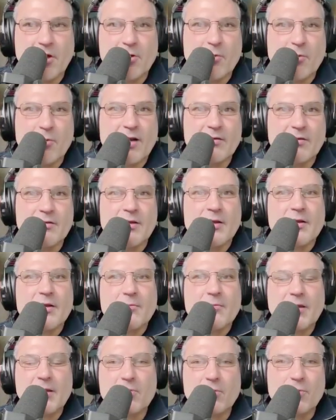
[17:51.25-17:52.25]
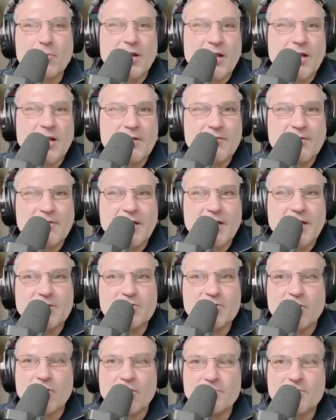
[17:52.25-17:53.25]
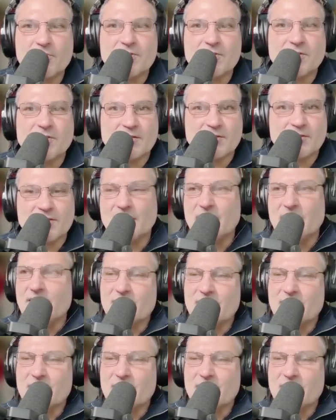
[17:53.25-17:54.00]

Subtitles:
when people were leaving their jobs as